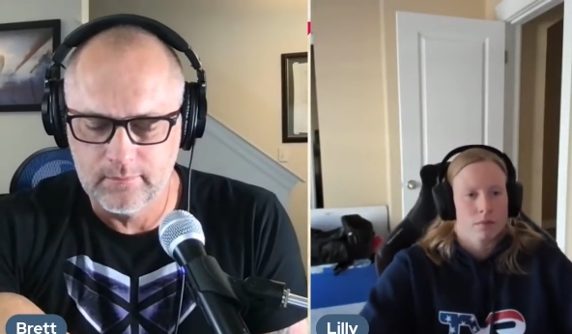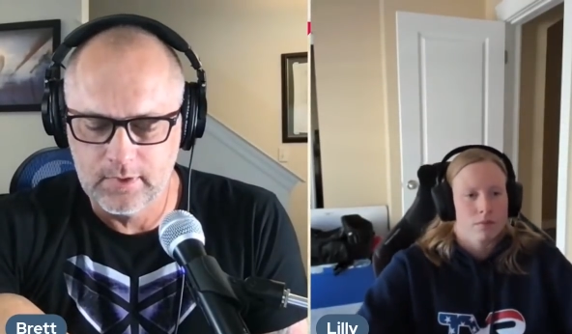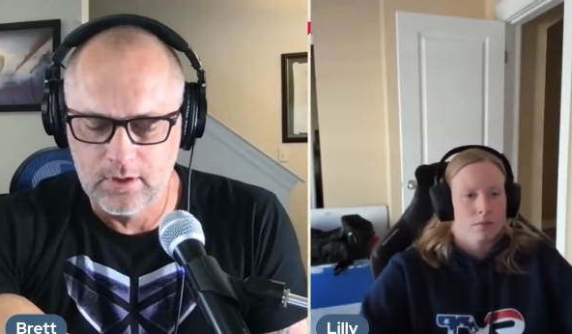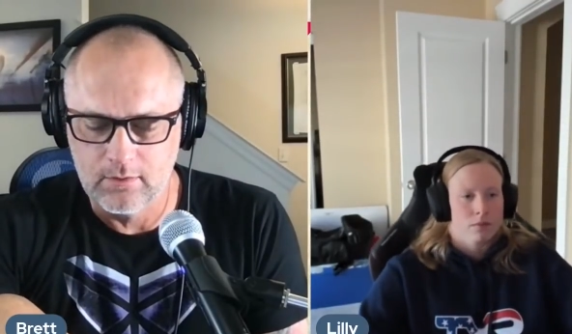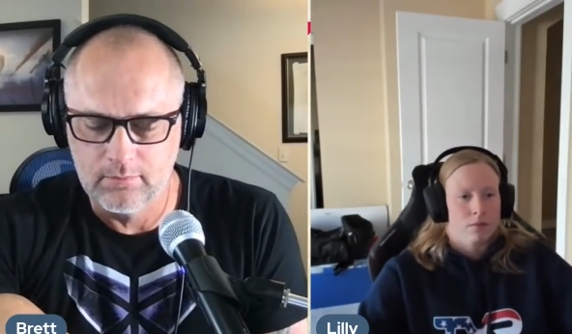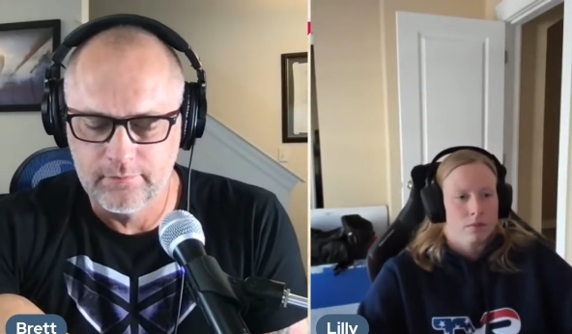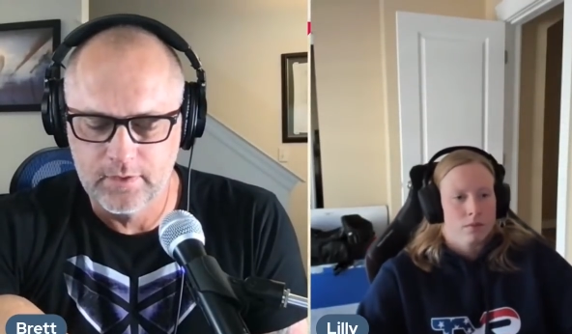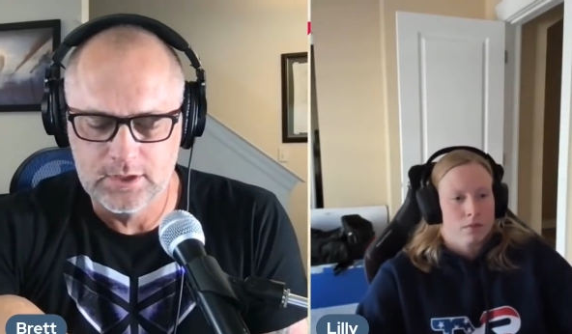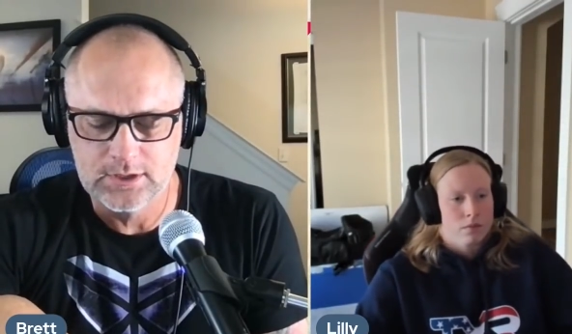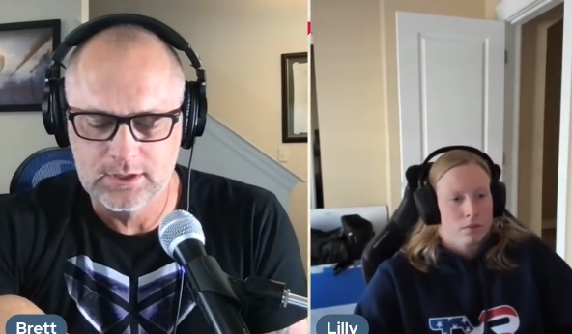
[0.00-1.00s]
Speaker 1: you know,
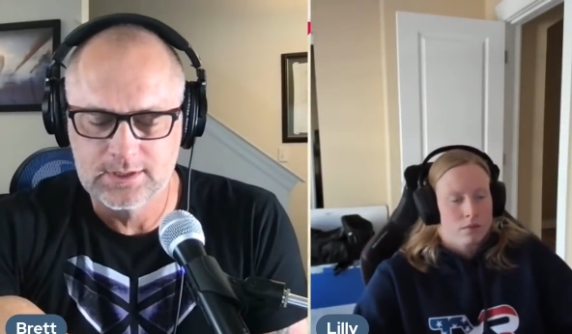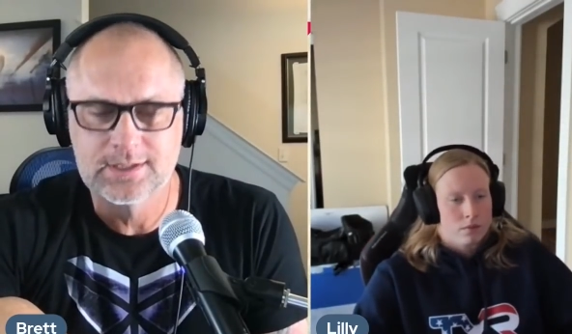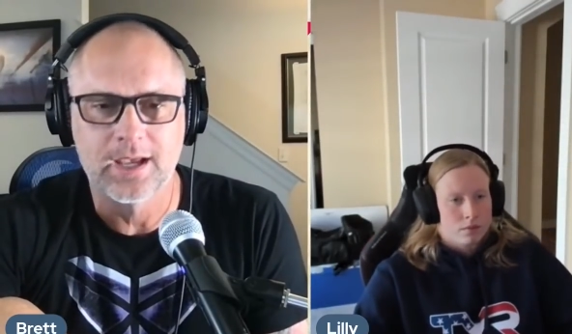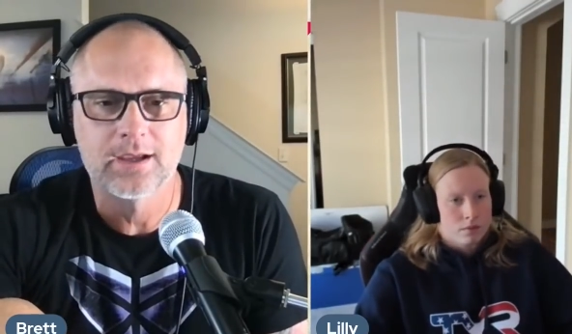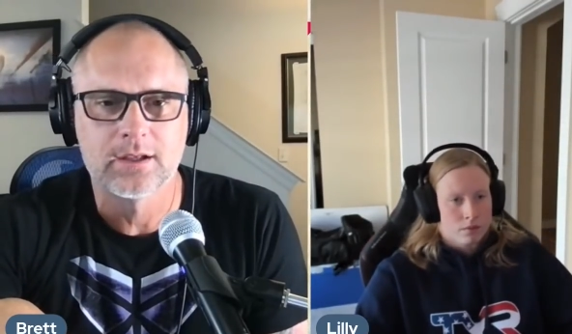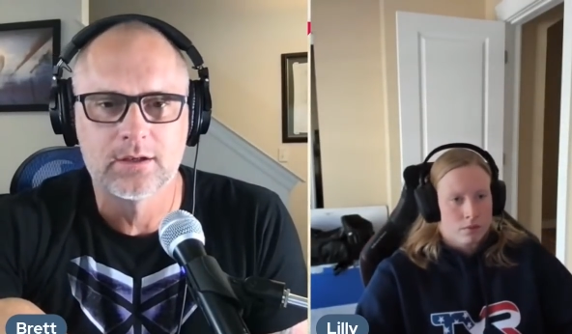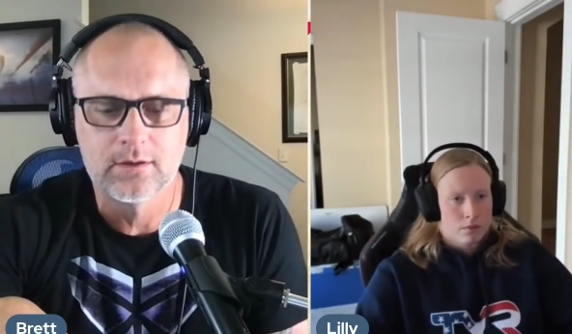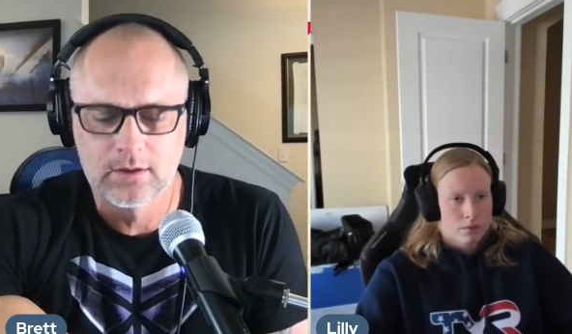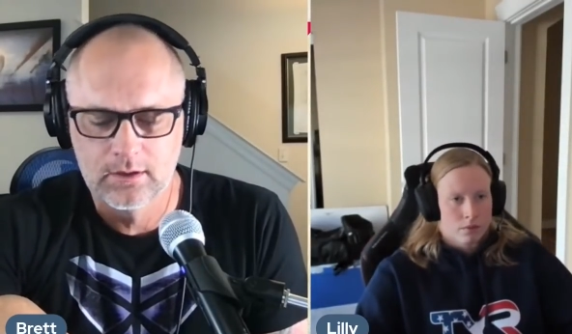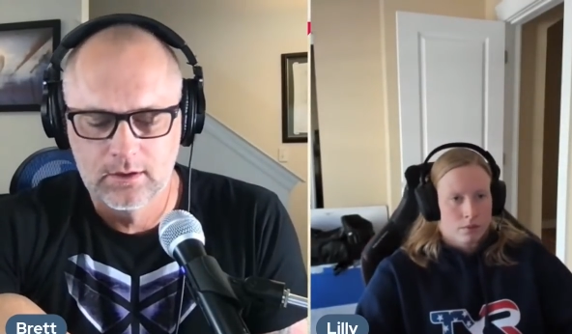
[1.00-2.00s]
finishing second
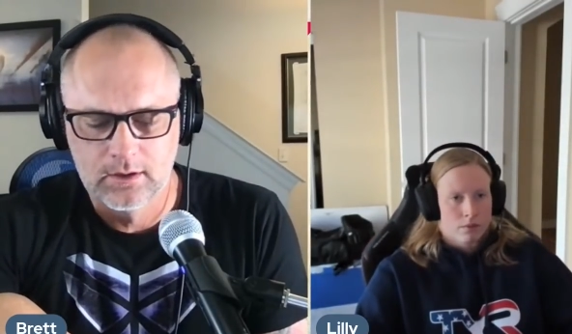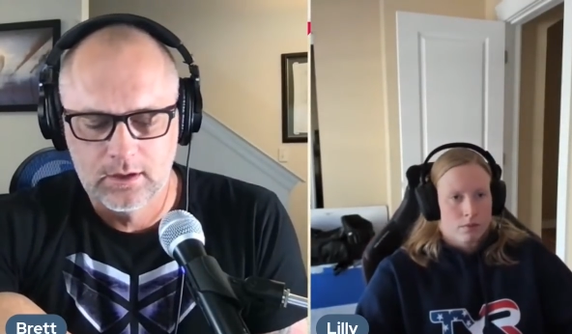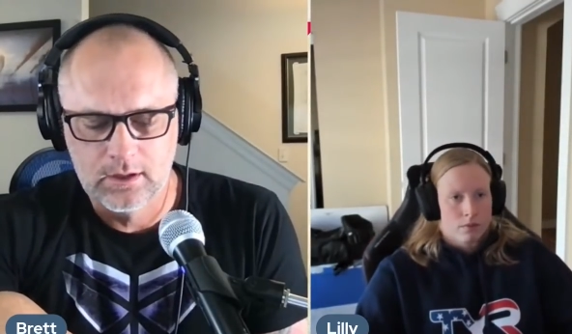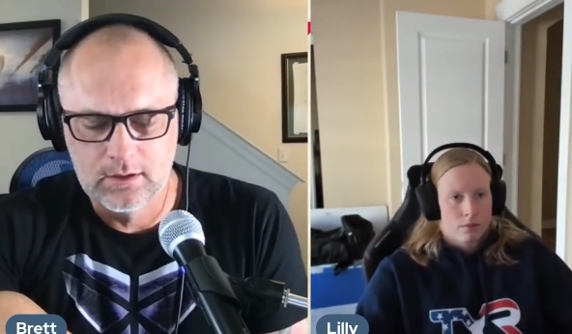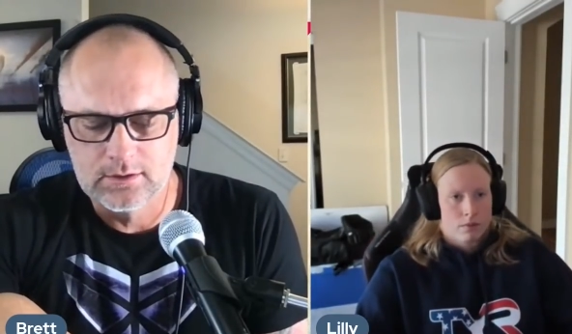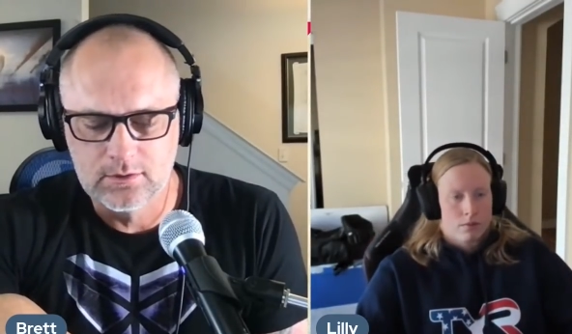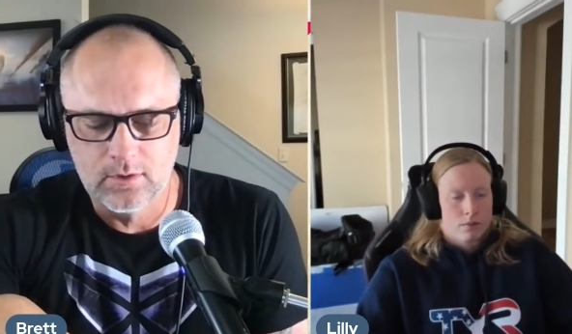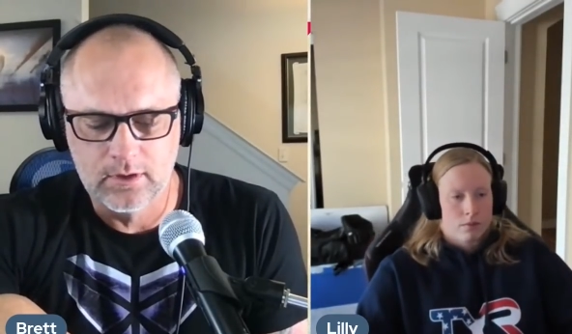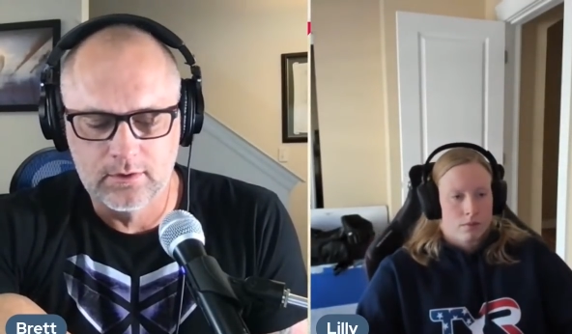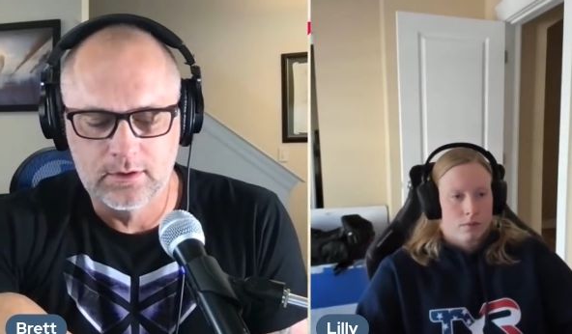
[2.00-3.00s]
in the
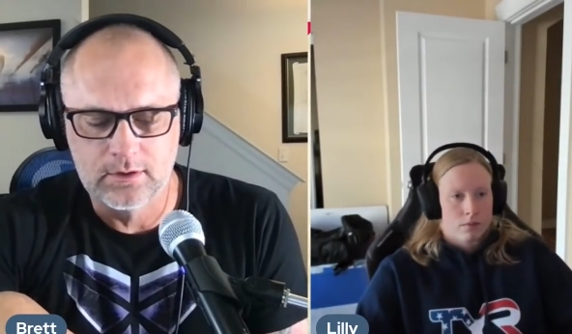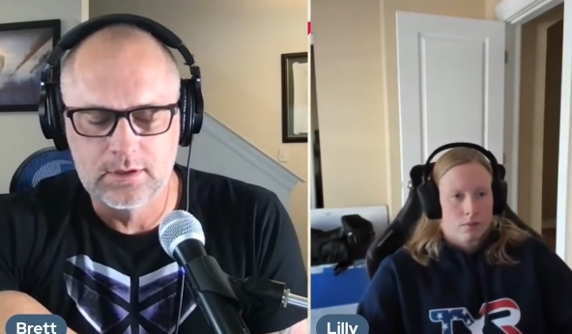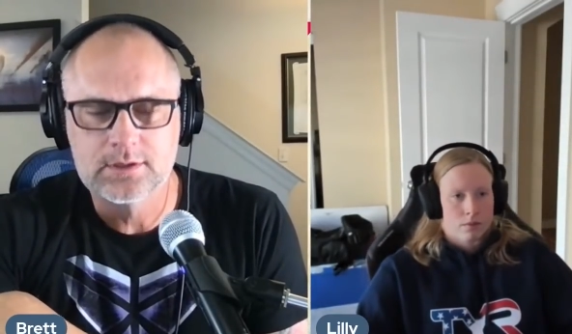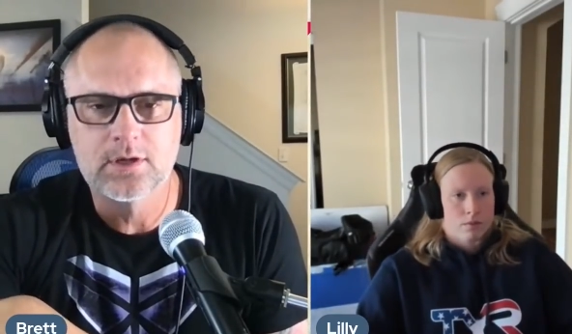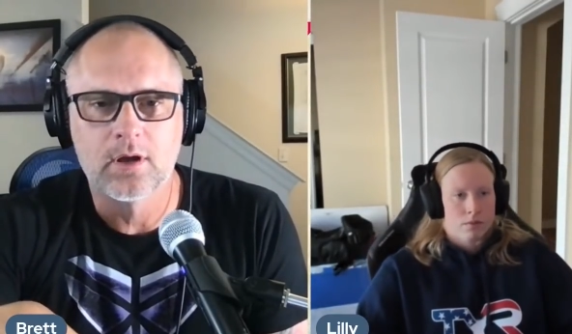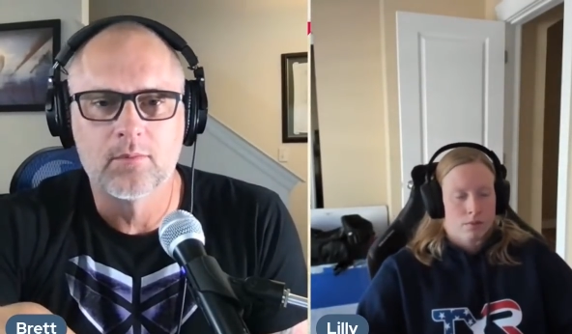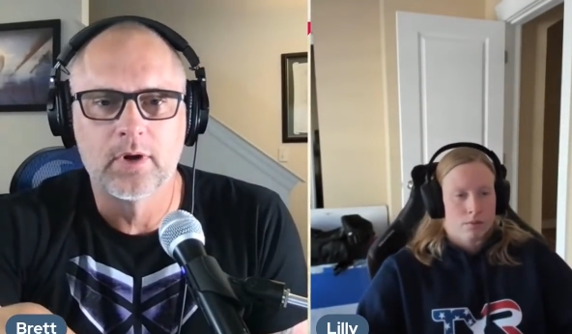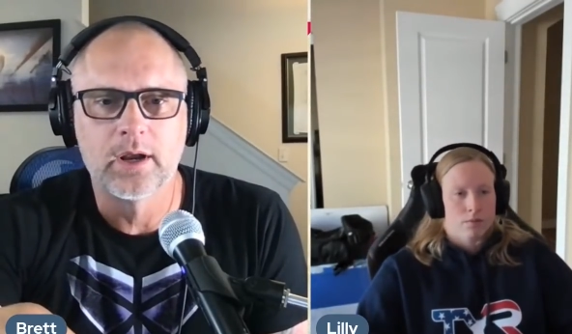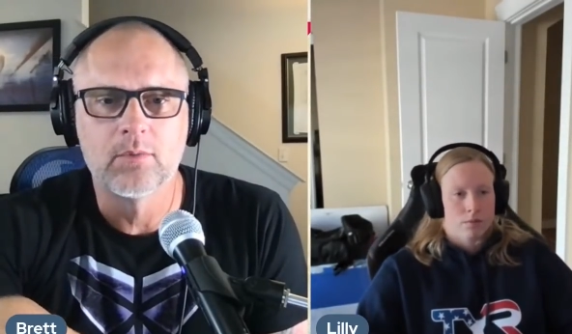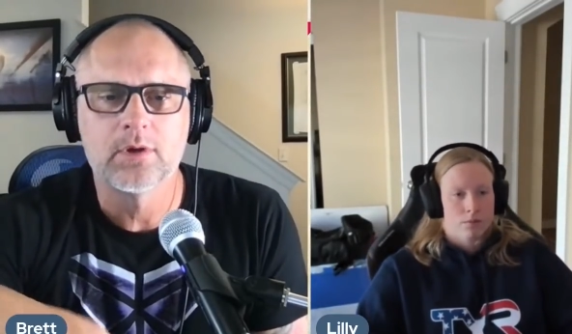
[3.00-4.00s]
200 this time
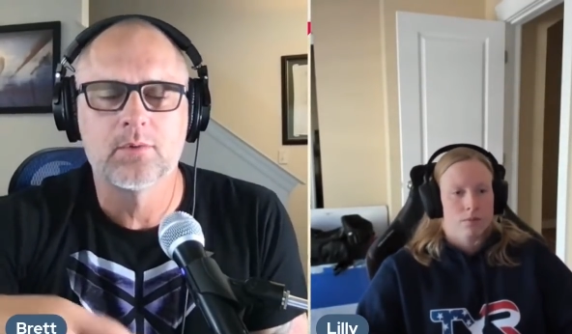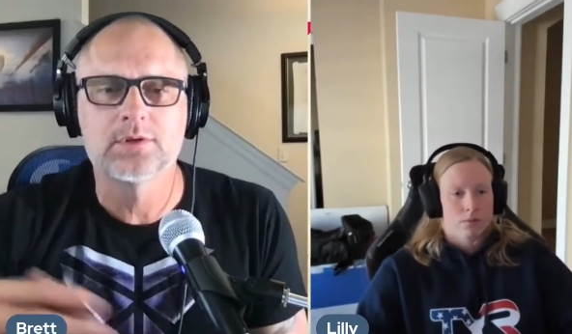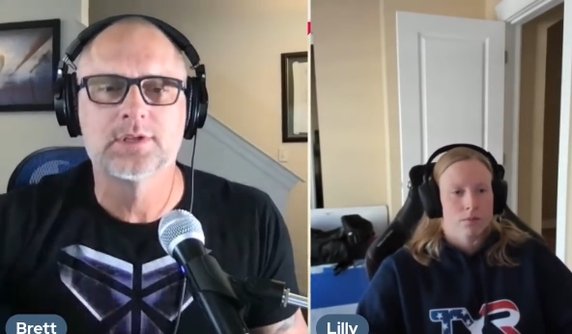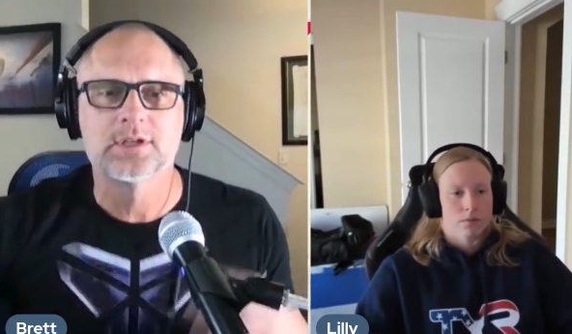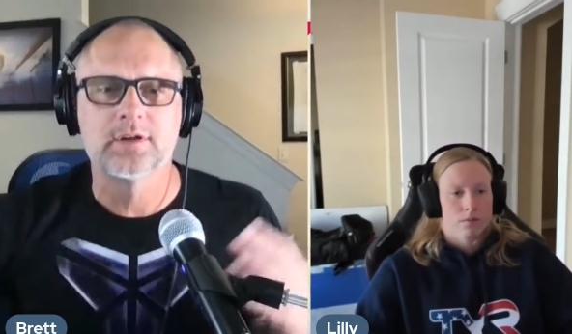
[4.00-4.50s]
around. What was the